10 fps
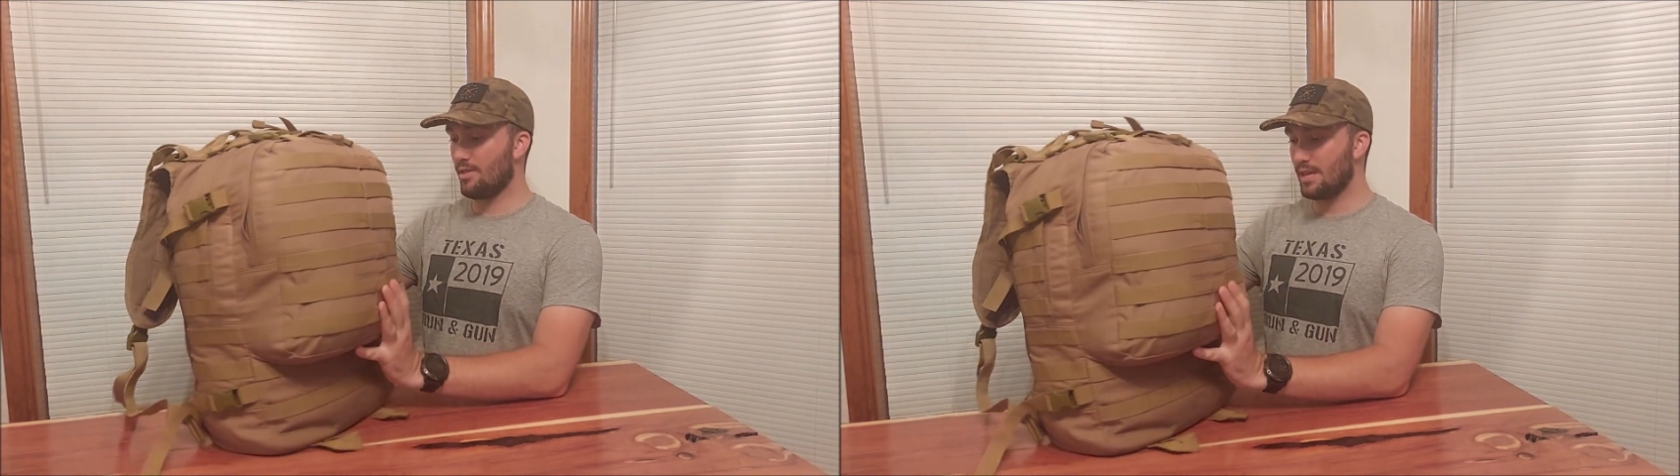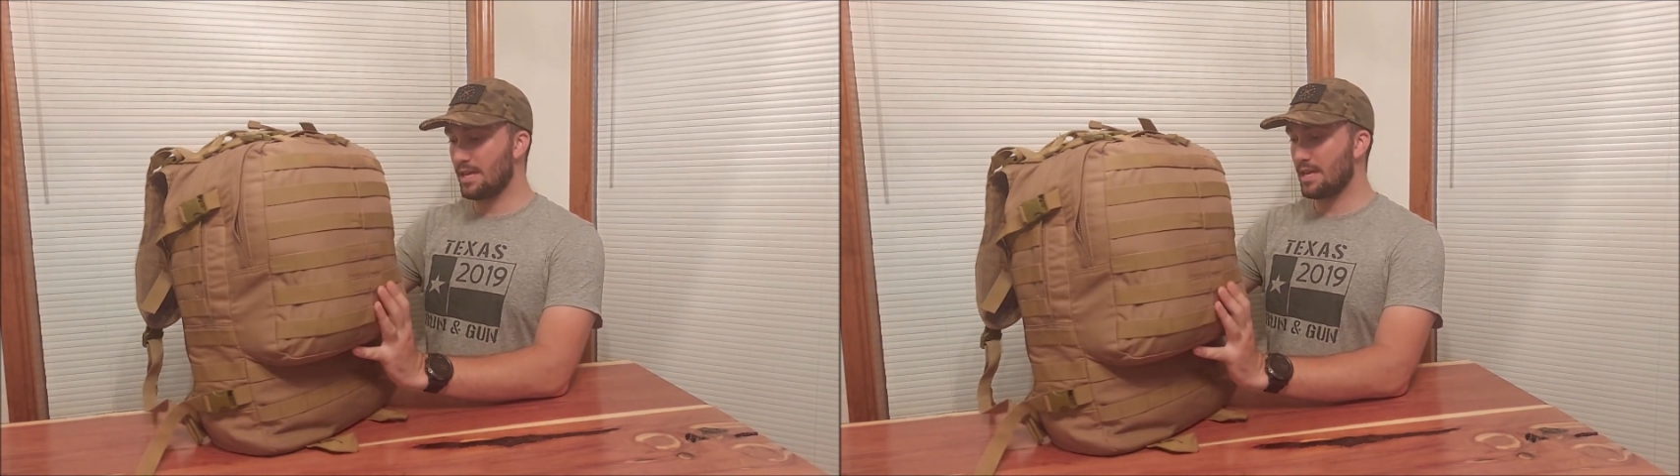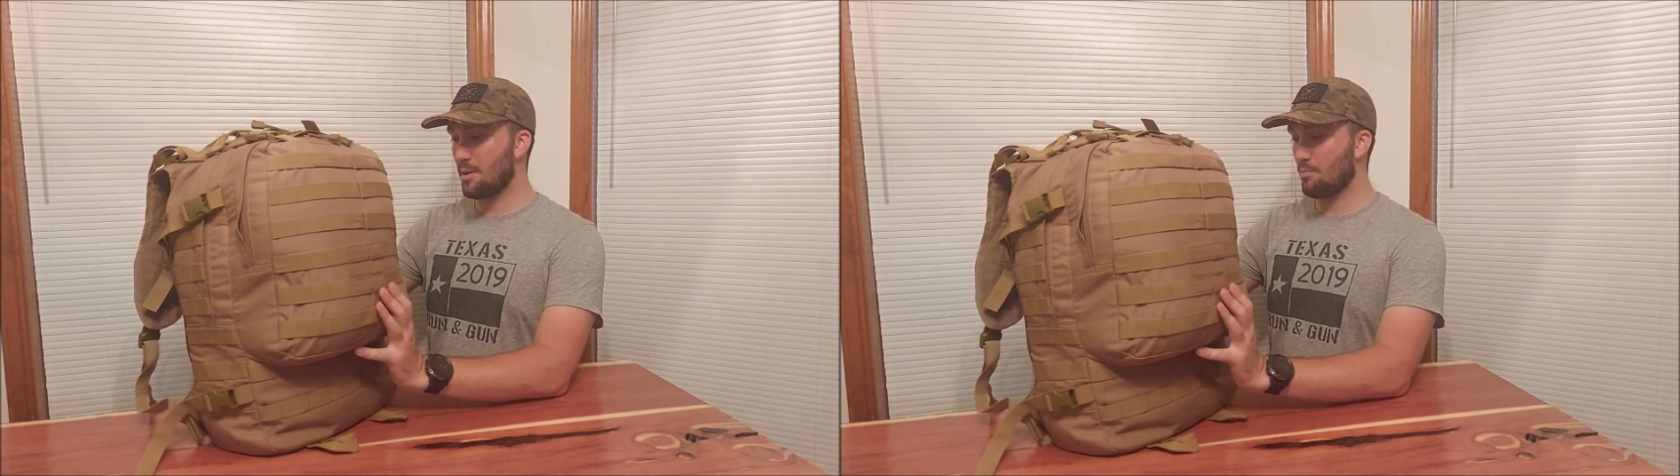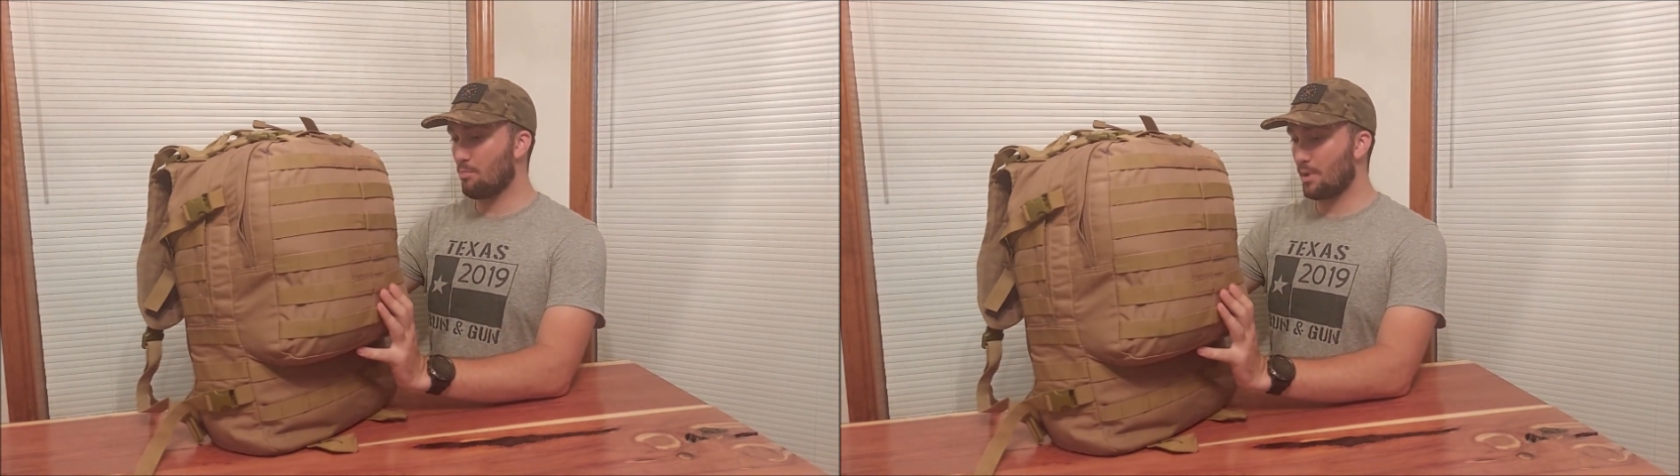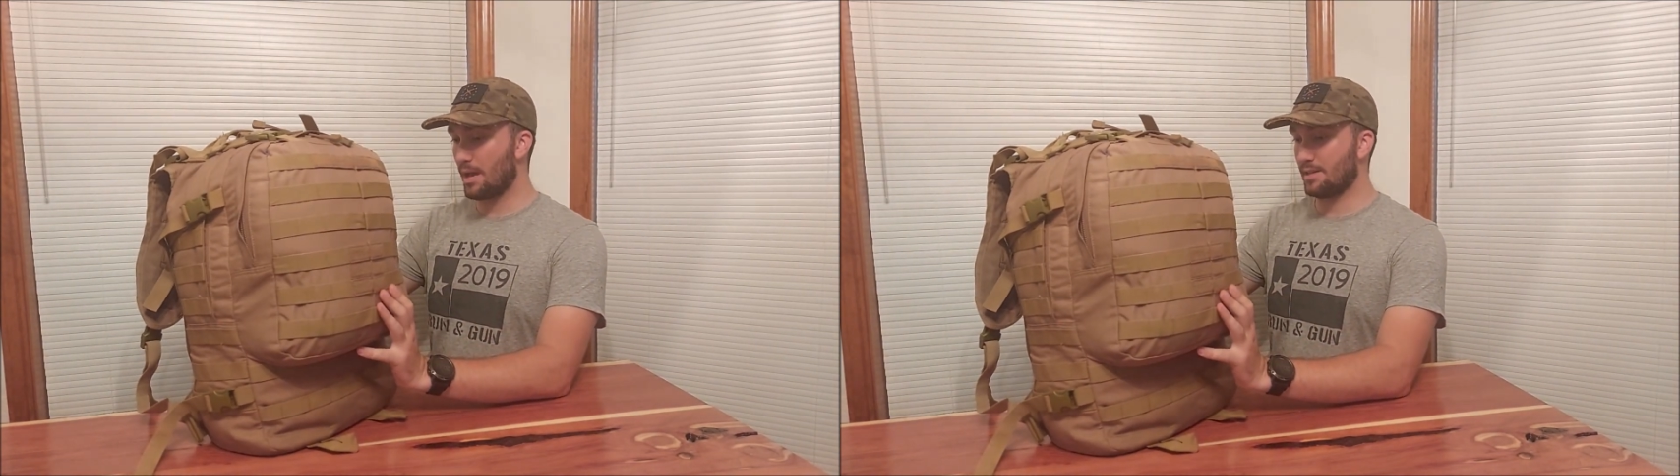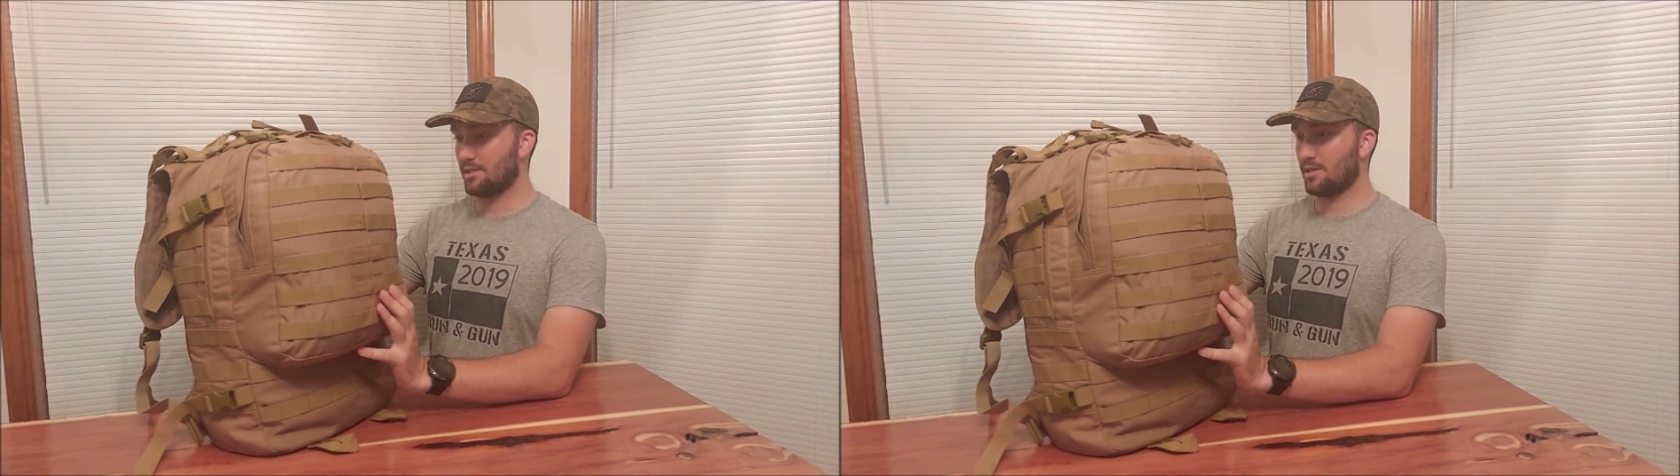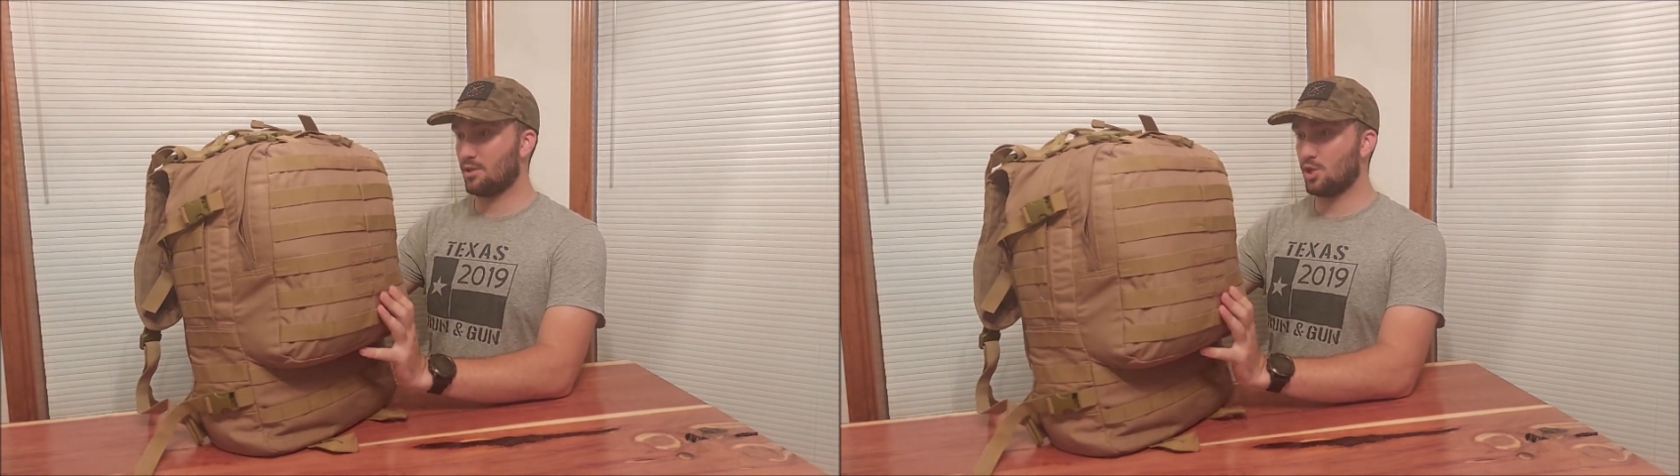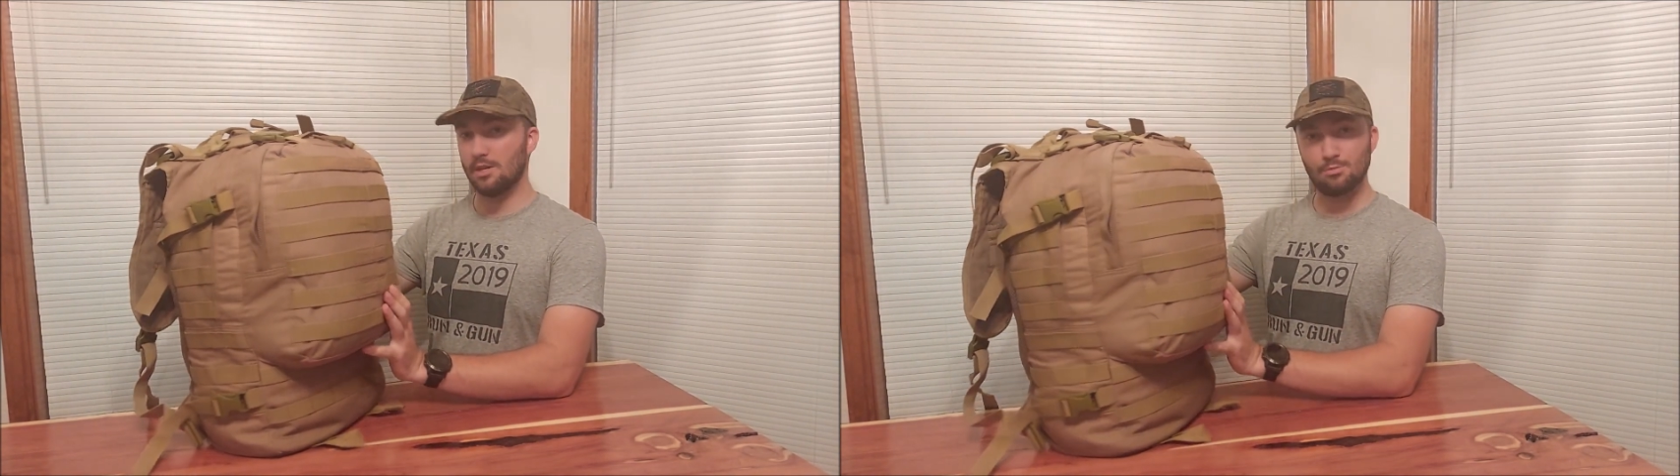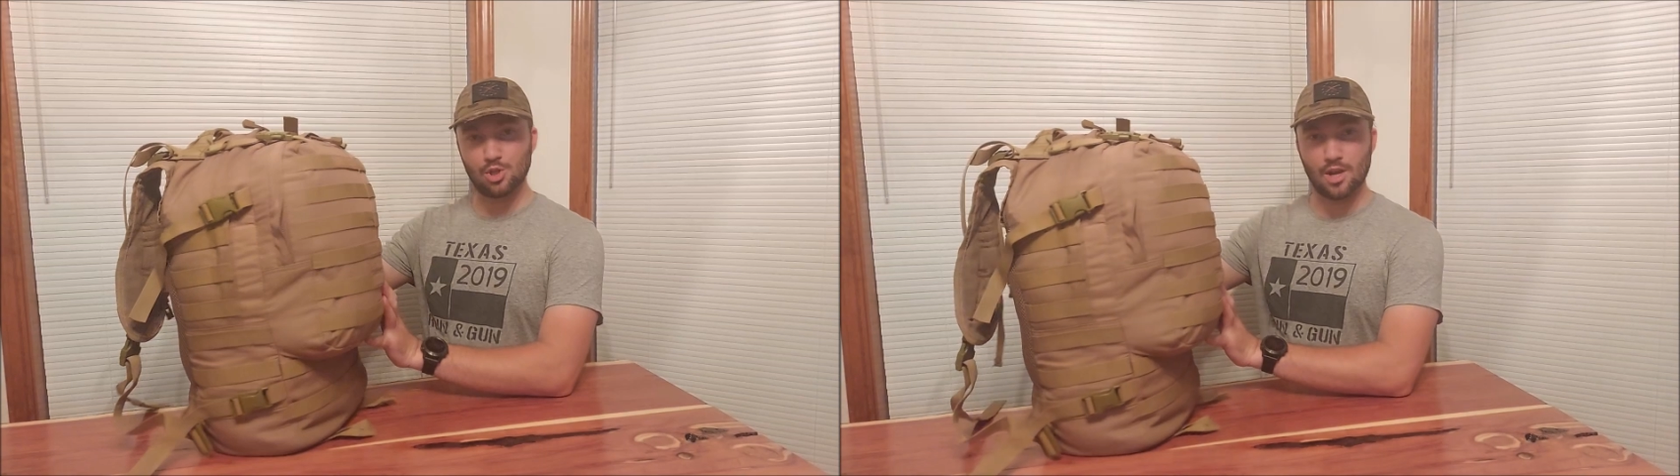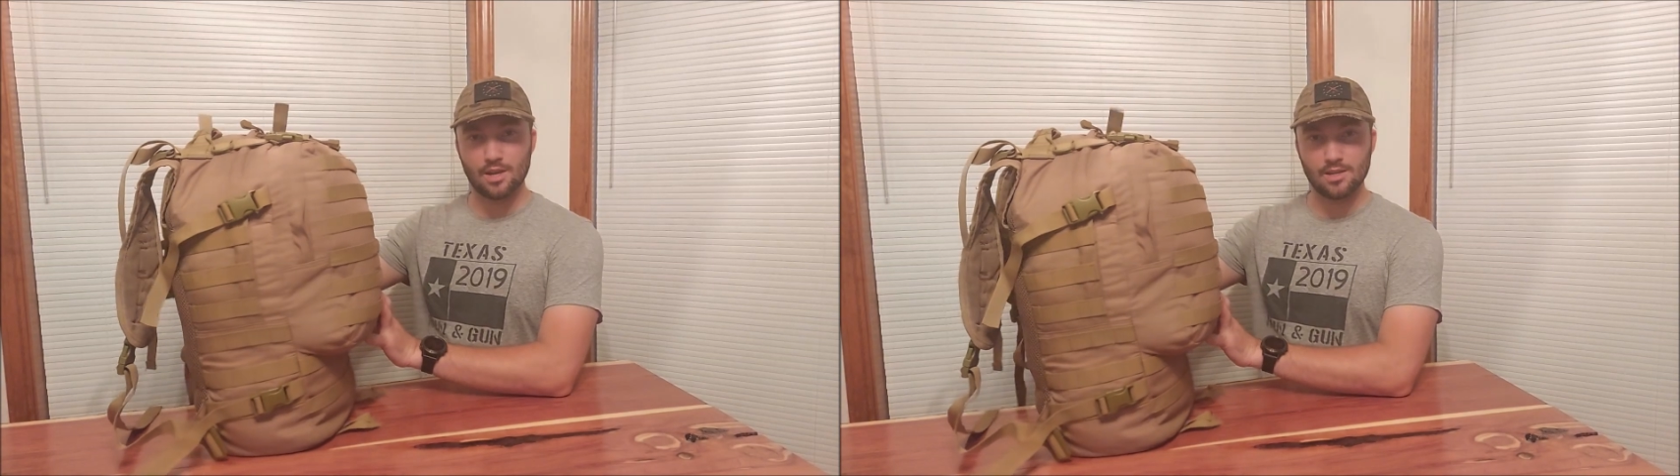the best cheap
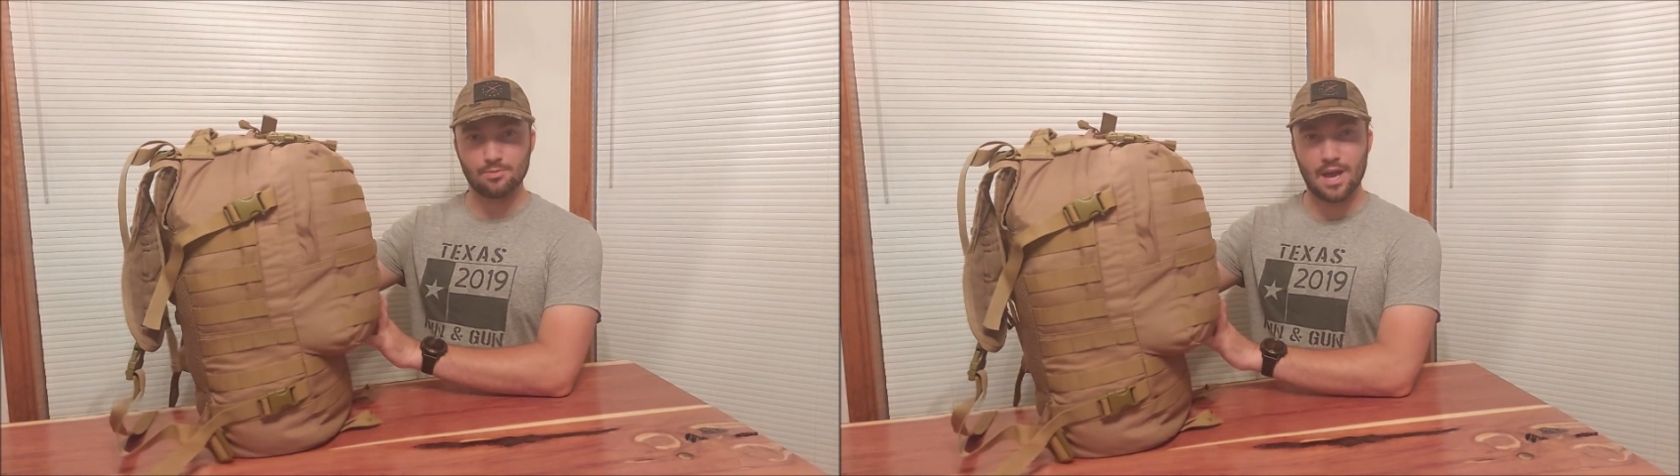Chinese